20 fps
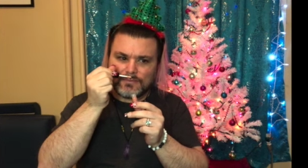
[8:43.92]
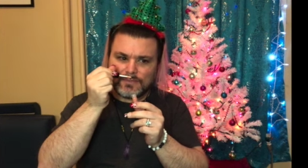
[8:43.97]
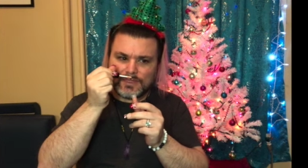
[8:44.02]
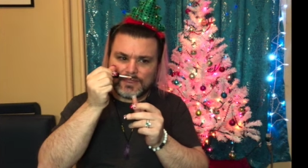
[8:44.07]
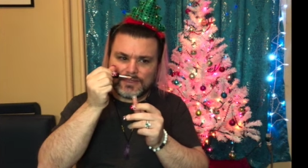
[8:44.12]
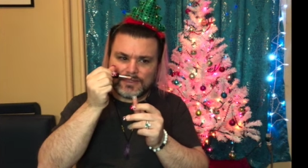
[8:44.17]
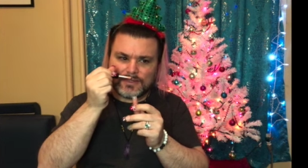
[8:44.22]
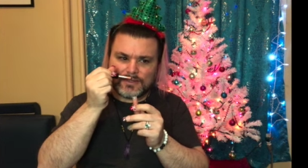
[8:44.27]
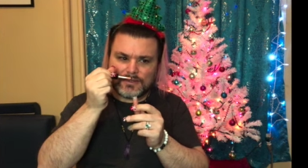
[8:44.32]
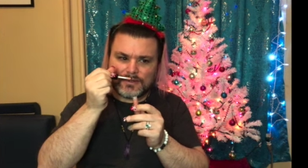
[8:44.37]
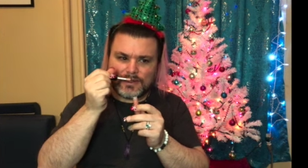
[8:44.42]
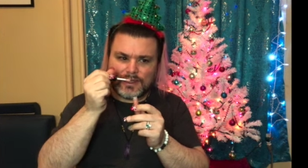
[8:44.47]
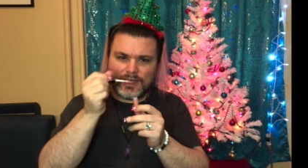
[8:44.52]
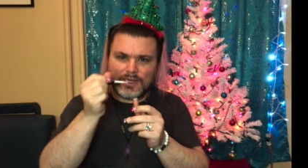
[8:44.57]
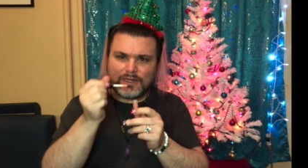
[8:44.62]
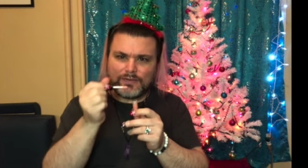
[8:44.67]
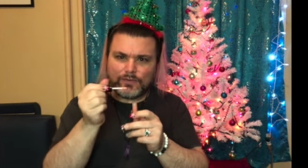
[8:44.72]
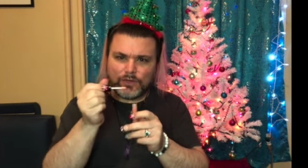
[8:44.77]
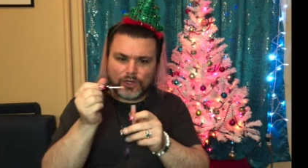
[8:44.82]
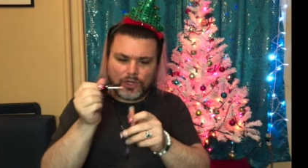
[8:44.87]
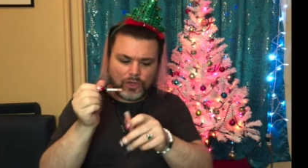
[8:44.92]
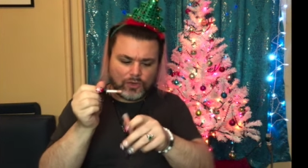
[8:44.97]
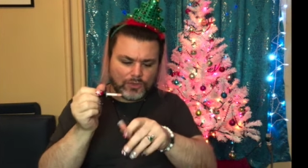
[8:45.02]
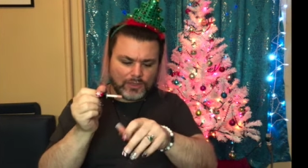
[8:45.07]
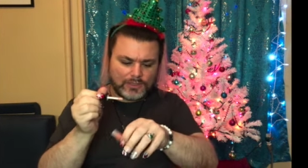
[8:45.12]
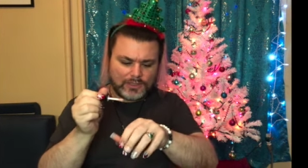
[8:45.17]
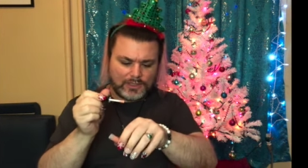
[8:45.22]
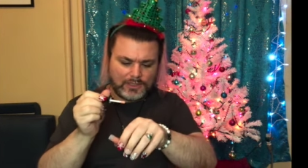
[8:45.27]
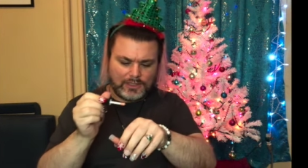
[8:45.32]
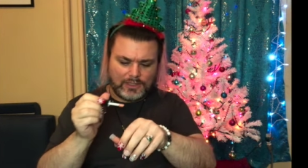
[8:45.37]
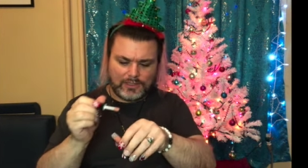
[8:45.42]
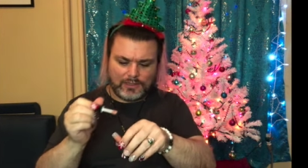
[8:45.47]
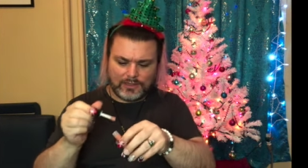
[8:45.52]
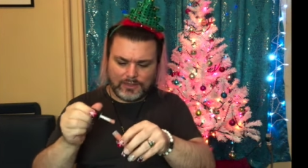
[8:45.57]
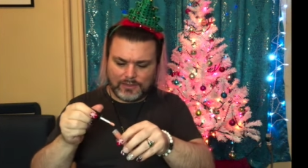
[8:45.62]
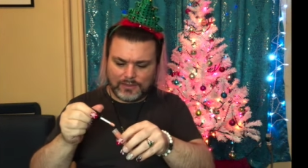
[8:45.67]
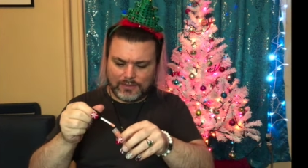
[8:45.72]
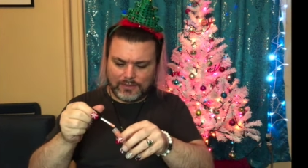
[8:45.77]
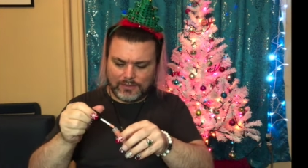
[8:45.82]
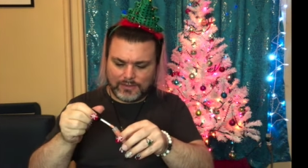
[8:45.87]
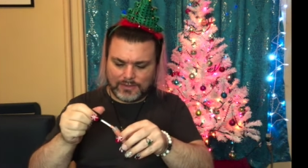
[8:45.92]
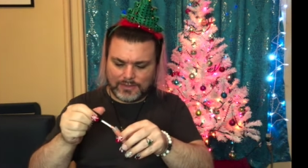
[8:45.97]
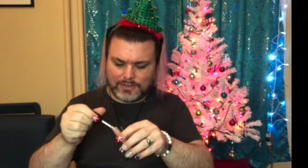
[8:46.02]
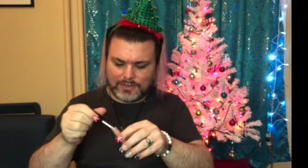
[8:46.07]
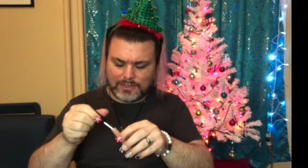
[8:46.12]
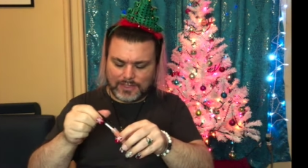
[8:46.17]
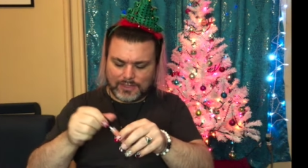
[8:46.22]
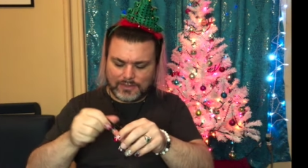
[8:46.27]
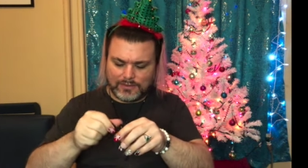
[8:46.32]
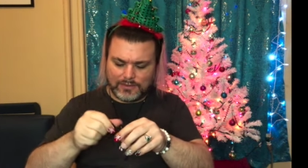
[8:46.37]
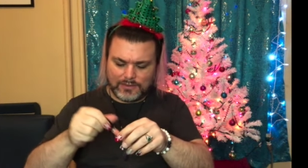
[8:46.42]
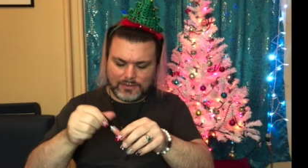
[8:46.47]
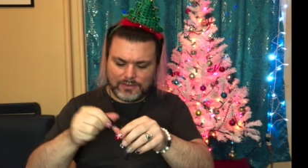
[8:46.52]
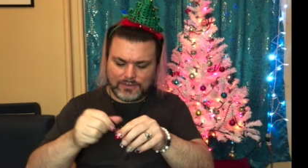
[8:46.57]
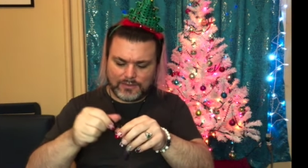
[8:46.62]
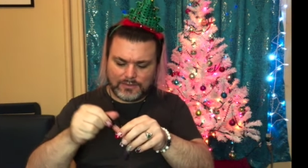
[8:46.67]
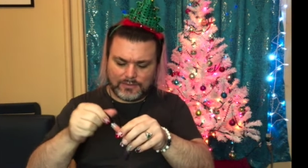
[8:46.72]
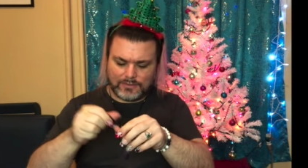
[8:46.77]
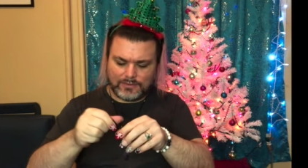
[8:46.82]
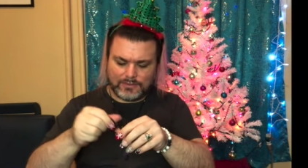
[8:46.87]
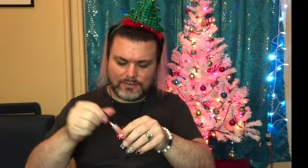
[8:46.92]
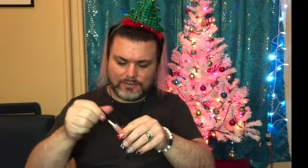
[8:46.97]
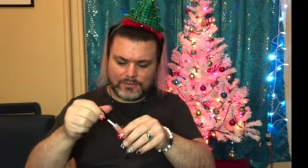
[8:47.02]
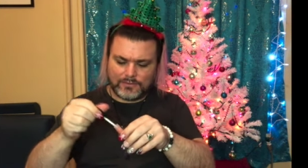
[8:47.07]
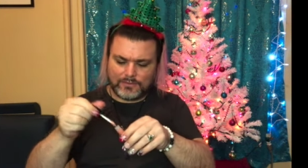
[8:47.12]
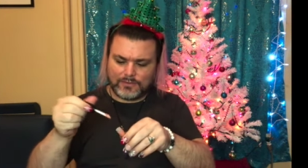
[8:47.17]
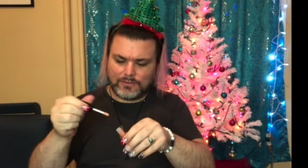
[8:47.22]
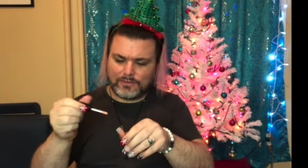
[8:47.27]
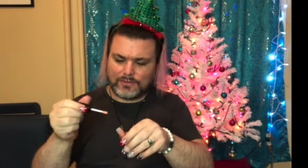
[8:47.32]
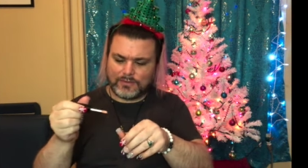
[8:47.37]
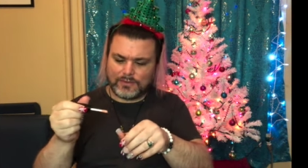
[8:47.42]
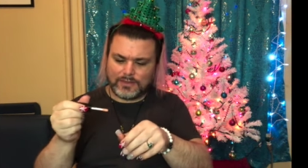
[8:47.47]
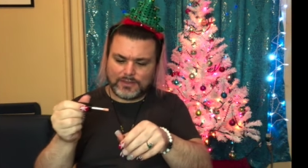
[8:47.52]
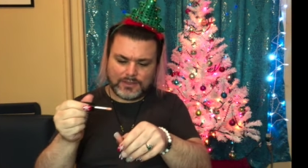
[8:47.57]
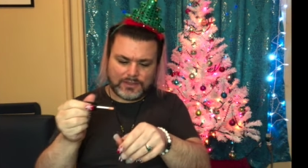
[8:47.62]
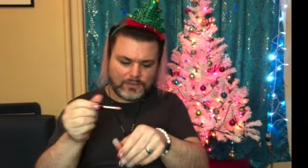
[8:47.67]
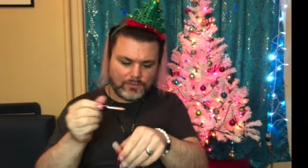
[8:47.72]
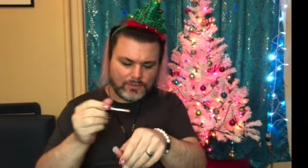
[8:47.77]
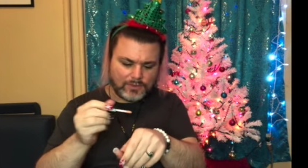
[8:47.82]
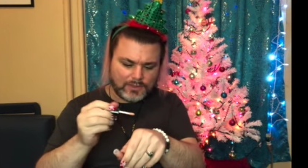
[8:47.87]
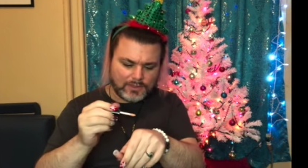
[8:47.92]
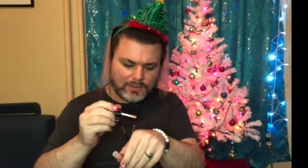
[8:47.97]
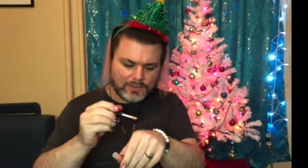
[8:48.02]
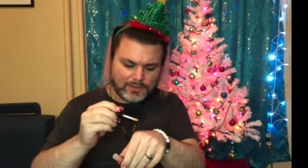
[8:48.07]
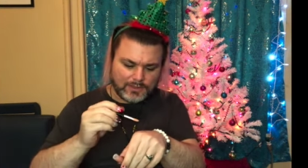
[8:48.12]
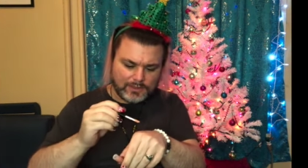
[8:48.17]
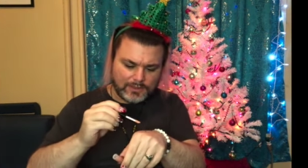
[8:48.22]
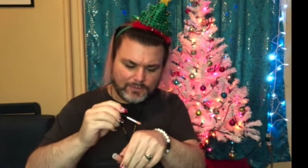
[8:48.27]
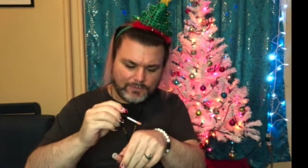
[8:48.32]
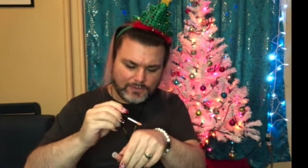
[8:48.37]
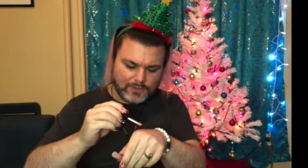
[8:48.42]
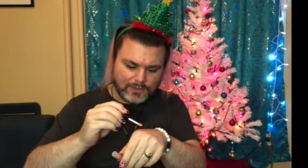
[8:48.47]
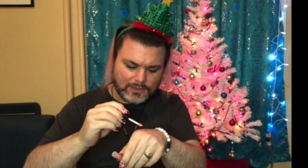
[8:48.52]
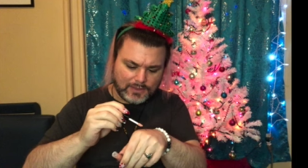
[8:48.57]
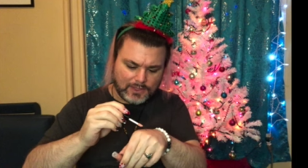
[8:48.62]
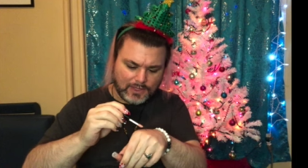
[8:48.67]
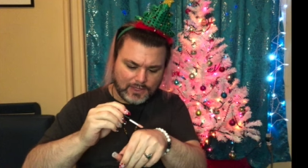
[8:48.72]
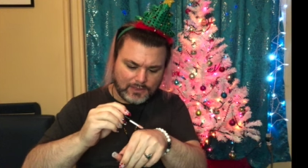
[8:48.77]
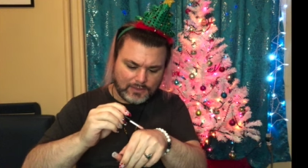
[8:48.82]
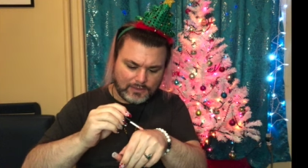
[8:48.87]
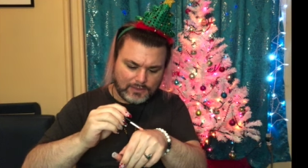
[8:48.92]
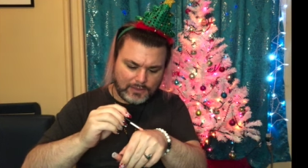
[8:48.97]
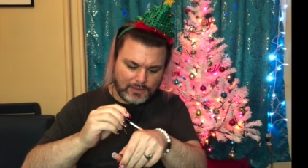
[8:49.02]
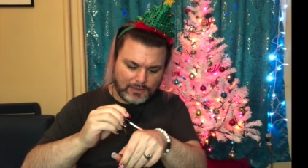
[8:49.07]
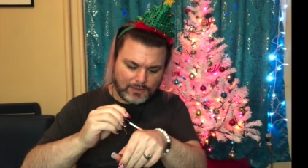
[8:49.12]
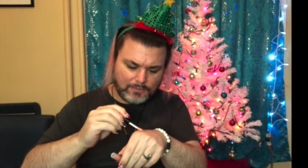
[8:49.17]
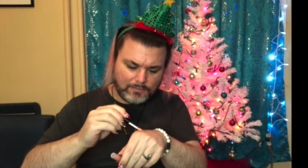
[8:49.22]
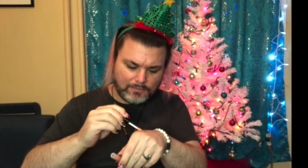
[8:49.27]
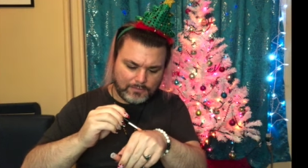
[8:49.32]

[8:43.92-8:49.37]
It's kind of a coconutty scent. Let's see what this, if it's got any